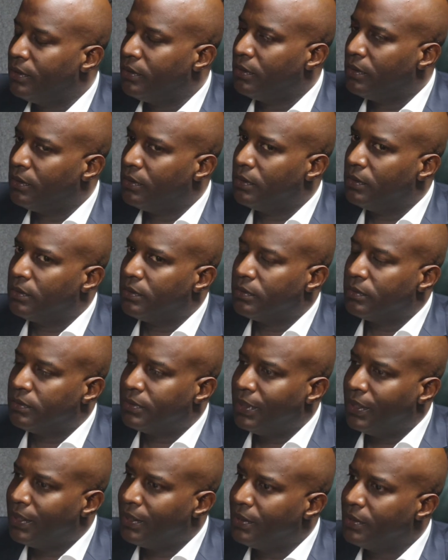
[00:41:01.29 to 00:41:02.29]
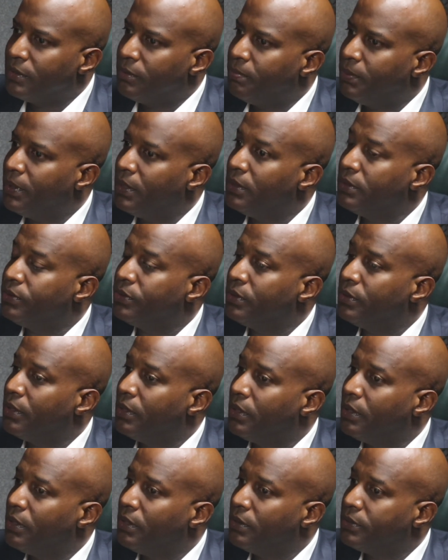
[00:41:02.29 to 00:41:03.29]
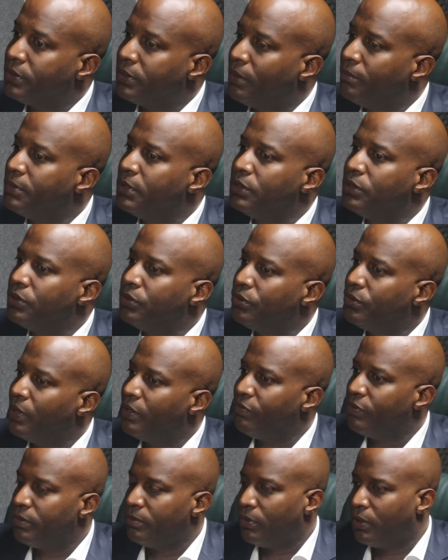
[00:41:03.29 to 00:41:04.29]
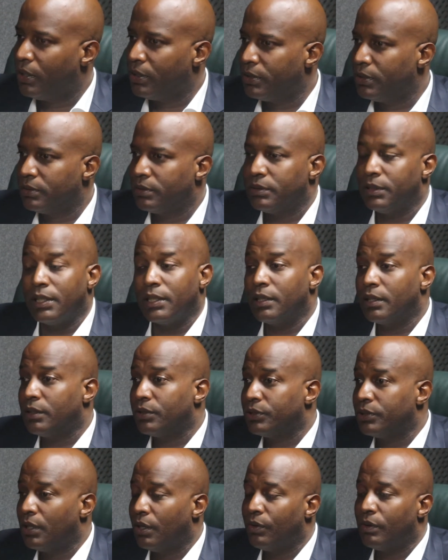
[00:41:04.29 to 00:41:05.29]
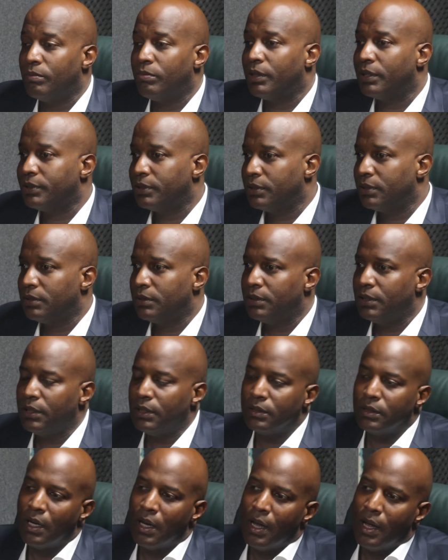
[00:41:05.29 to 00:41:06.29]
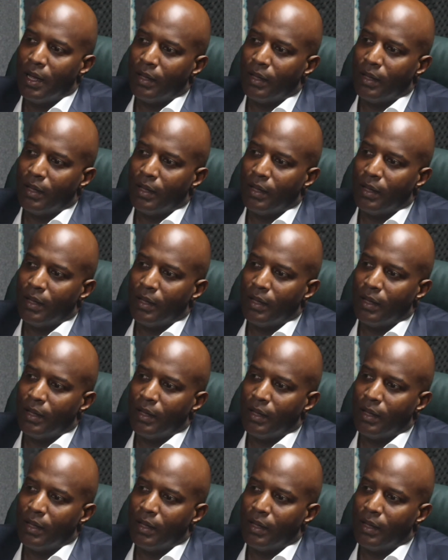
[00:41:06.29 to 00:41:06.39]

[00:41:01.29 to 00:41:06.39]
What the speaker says: the taking the pill to something you do every morning, taking a shower, brushing your teeth,